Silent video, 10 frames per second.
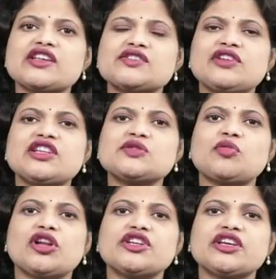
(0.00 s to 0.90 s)
as well as
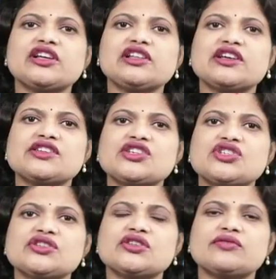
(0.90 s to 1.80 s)
political
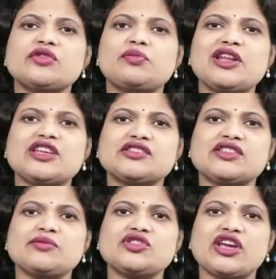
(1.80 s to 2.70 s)
conditions of the place
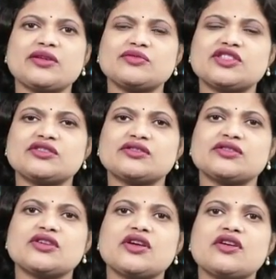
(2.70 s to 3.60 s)
sometimes.
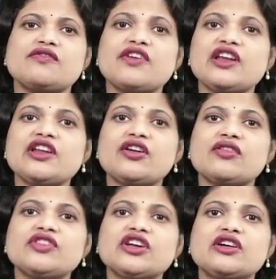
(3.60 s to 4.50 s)
Failure
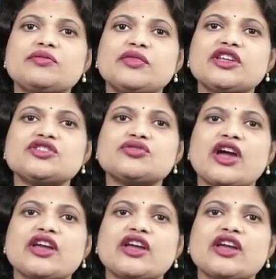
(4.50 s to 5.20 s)
of the government to